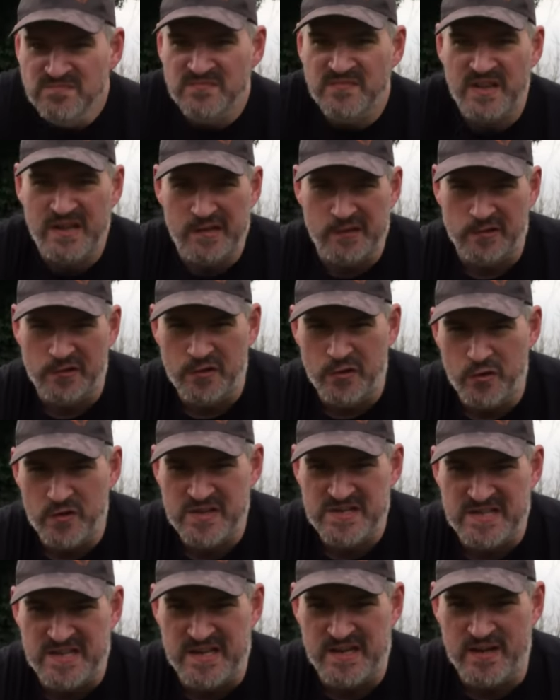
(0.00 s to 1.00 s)
little
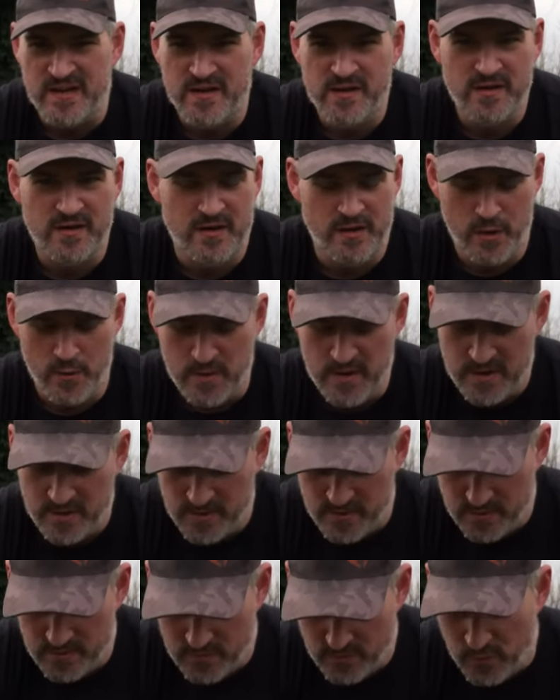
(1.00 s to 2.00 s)
noisier lure,
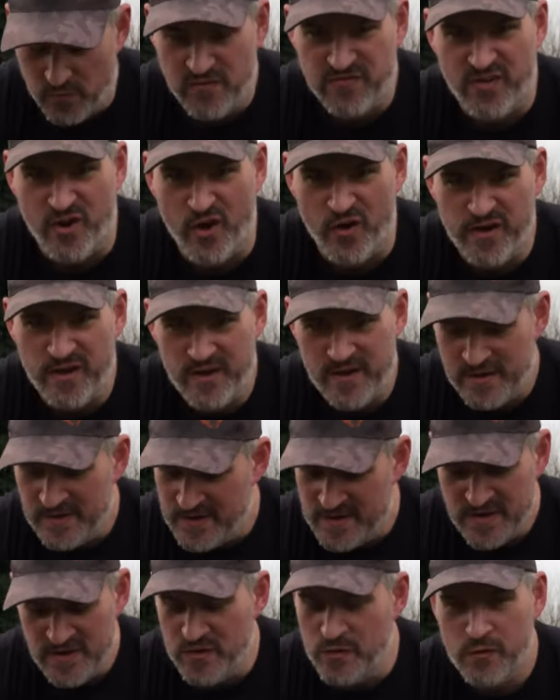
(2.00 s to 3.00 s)
fly.
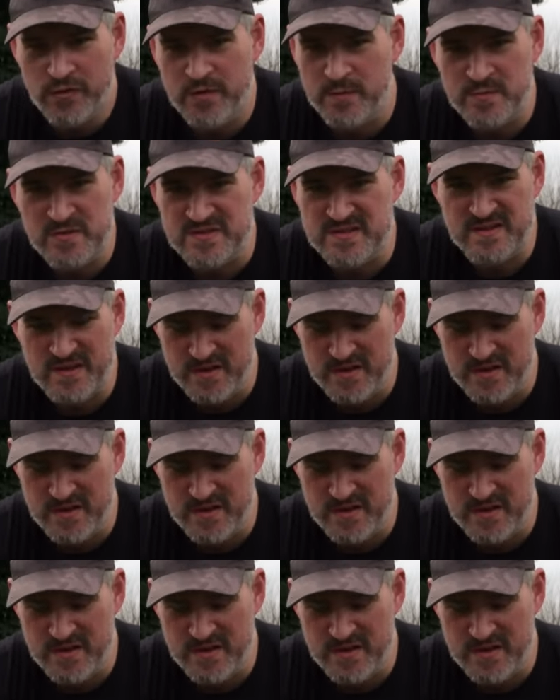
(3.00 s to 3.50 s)
Nothing was